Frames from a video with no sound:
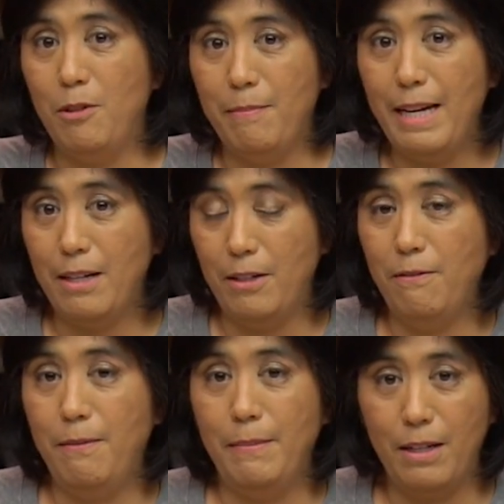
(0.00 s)
or it might
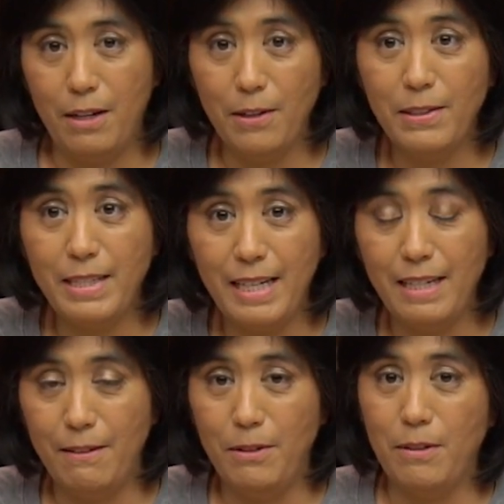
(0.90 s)
go from the car
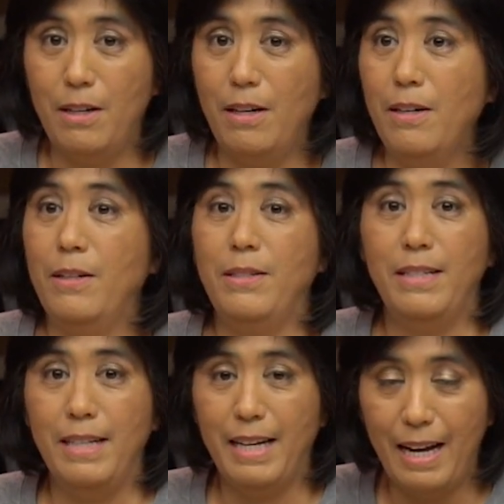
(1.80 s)
seat of your car
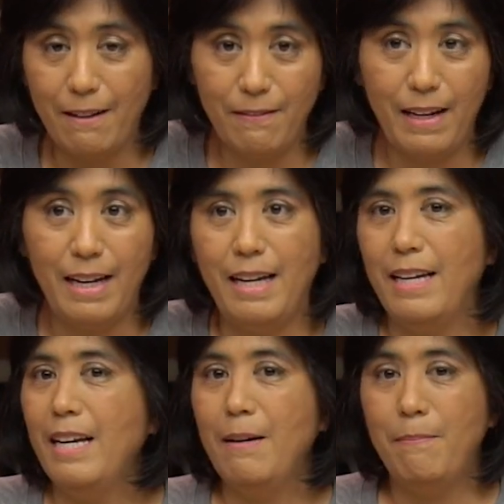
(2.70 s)
to the cafe,